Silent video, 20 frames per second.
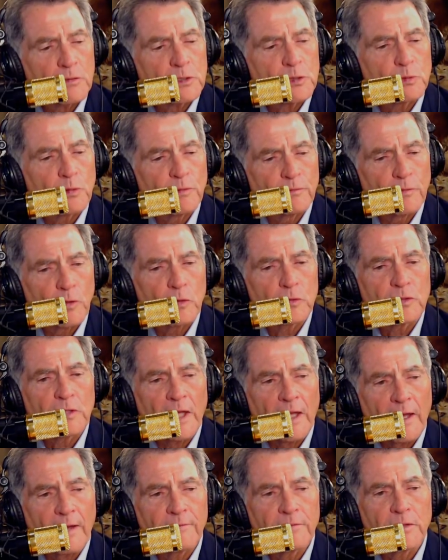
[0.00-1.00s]
will vote to
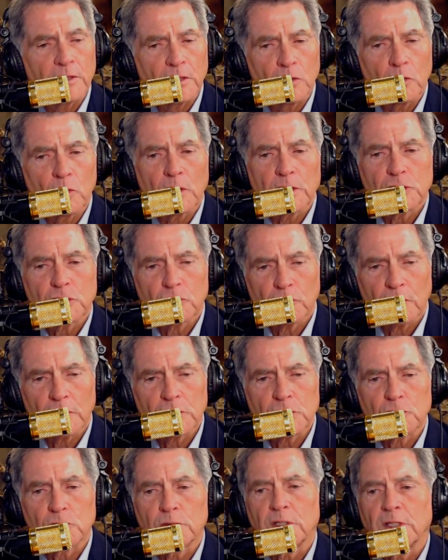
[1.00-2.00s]
have the U.S.
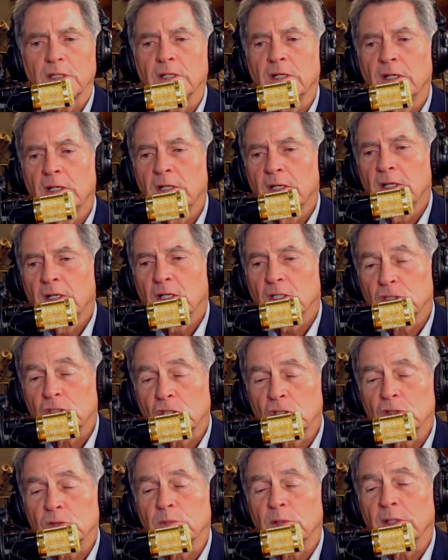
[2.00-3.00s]
Treasury,
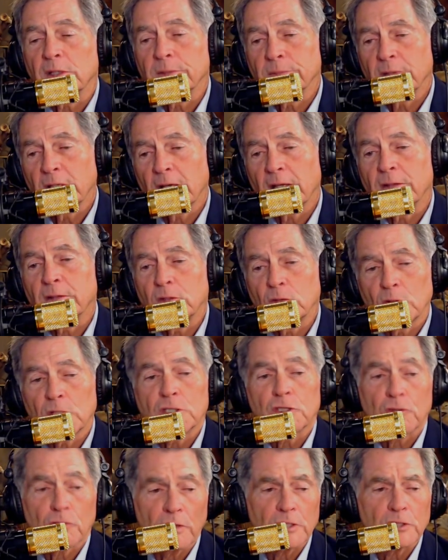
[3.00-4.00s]
the U.S.
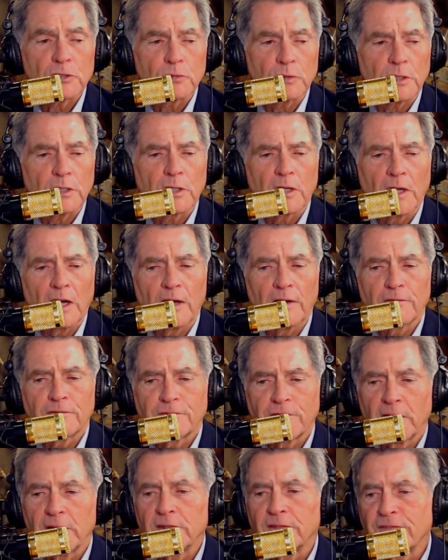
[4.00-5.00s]
Treasury
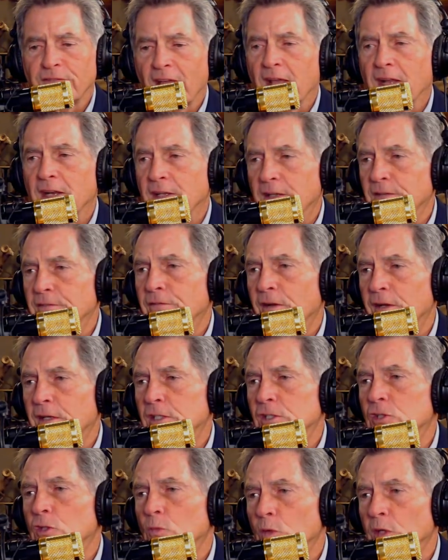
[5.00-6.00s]
fund Fannie and Freddie
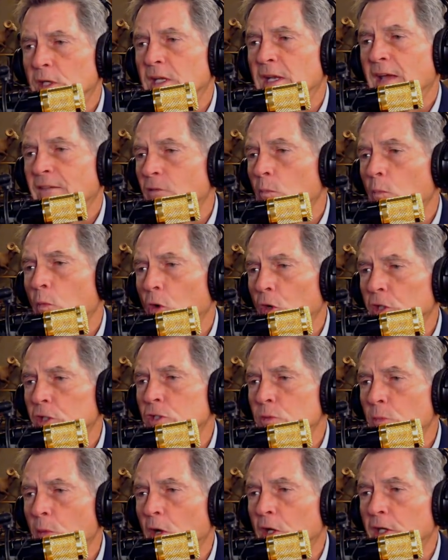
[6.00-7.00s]
so we can have a
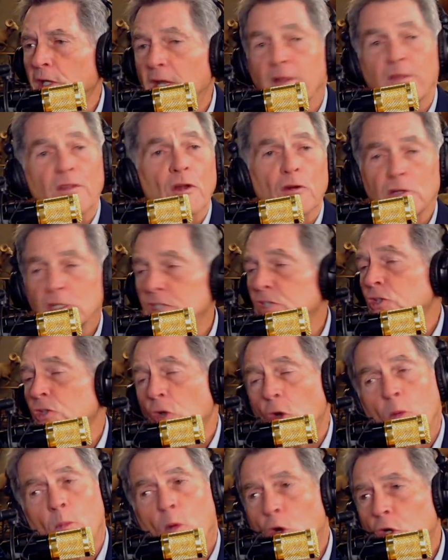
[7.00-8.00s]
mortgage market. And there is
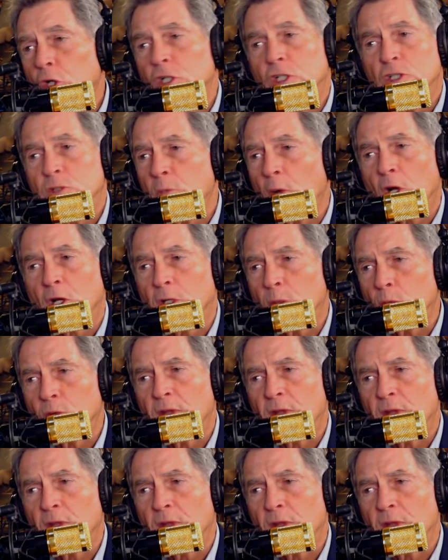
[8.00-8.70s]
no mortgage market without it.